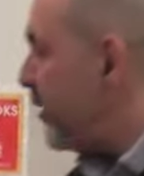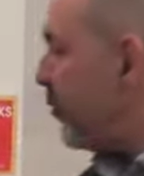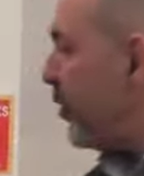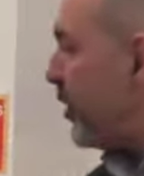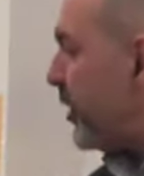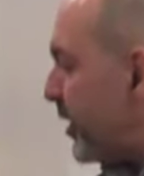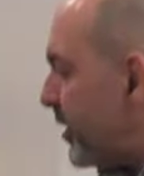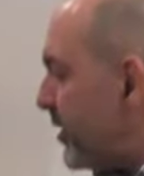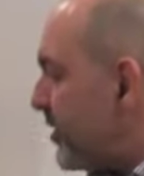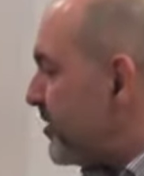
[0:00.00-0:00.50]

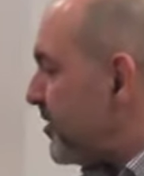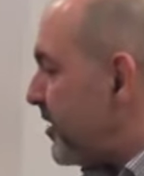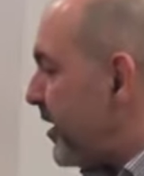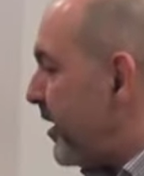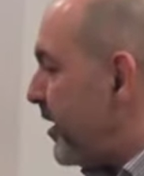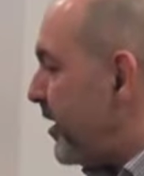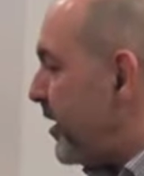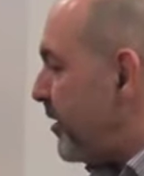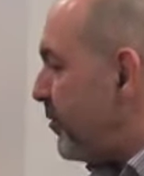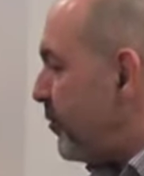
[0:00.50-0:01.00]
What are you going to
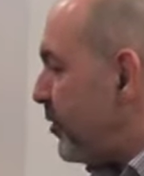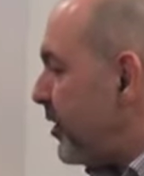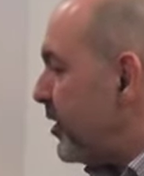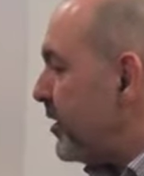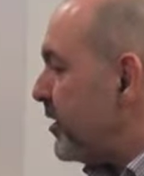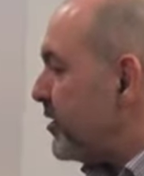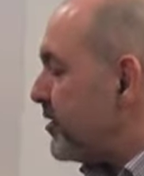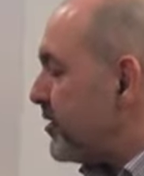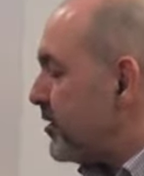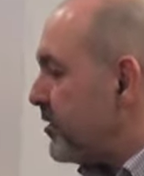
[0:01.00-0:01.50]
say?
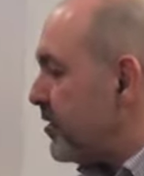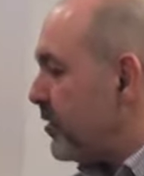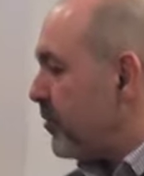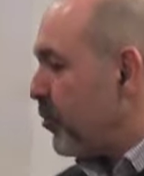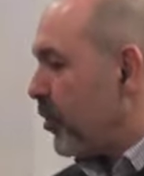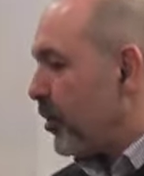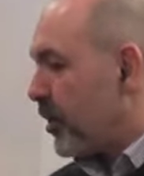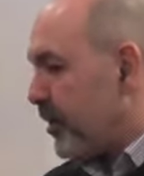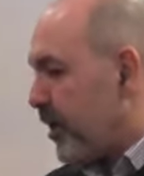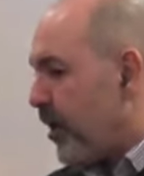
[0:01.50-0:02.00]

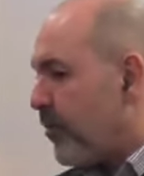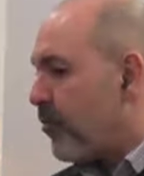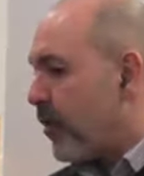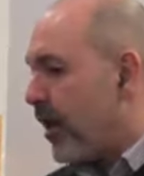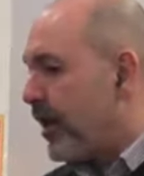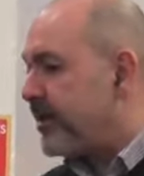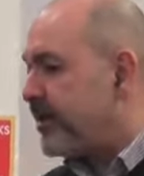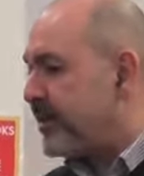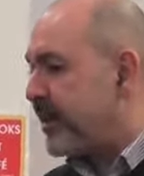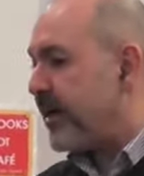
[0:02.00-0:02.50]
What can I
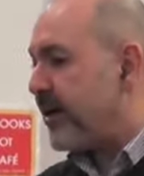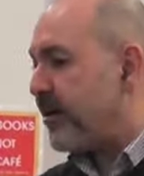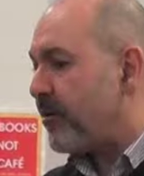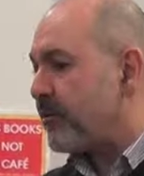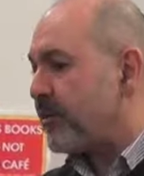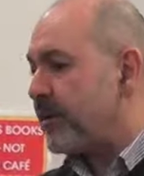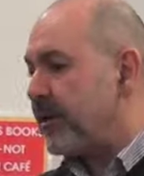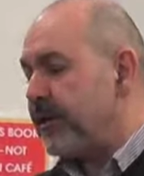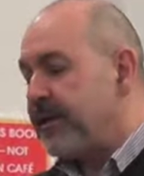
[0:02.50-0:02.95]
write down?